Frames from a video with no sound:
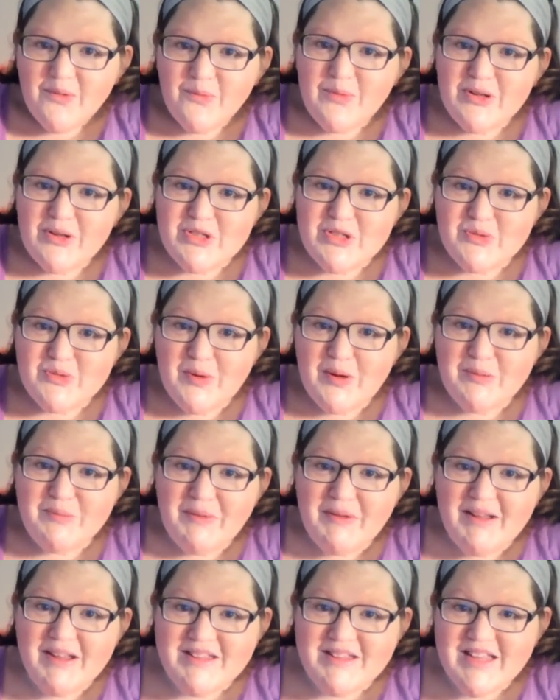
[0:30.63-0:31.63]
which is weird
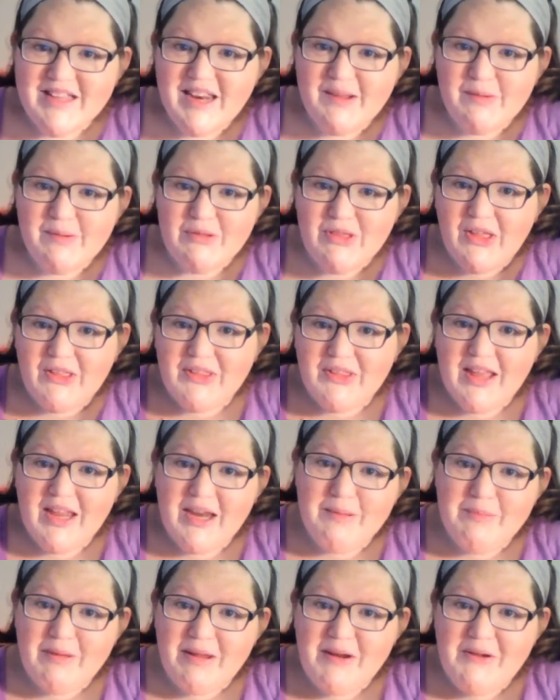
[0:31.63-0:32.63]
because I never thought that
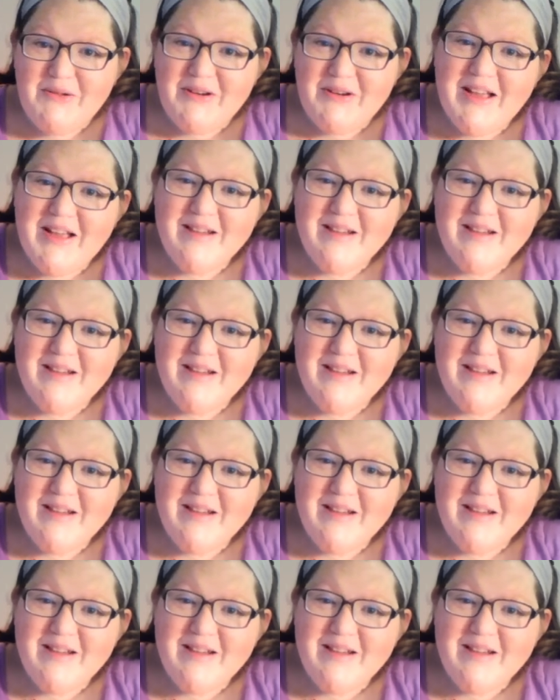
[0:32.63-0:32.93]
anybody would